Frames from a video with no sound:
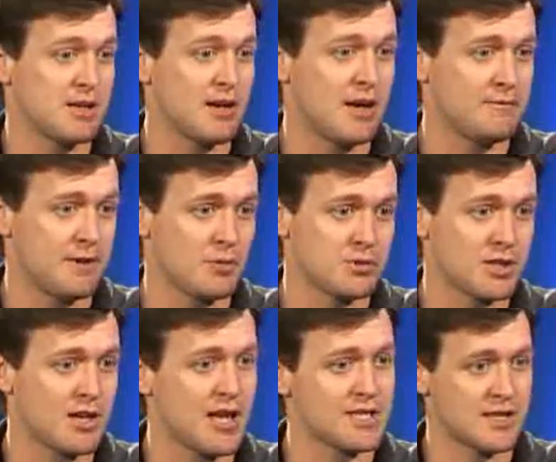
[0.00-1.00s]
I found was a
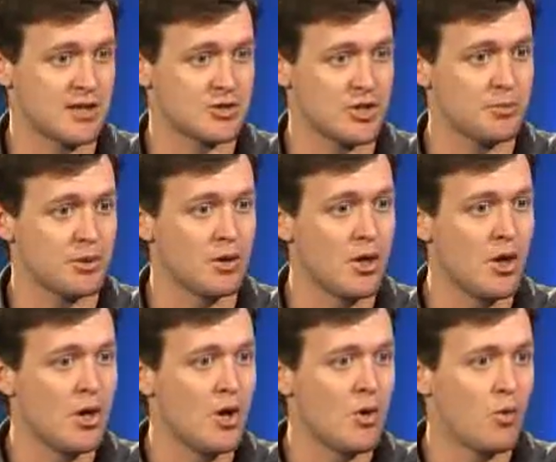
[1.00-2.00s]
classic example
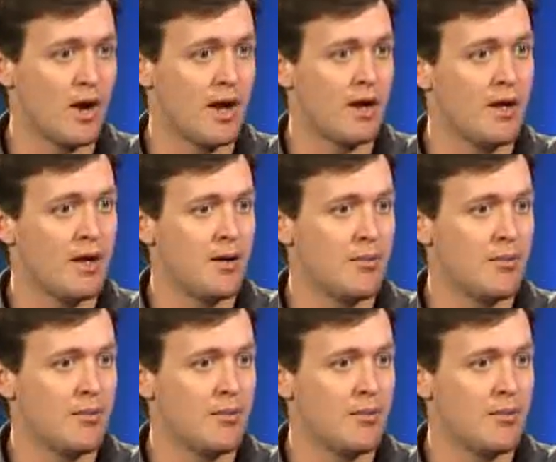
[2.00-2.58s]
where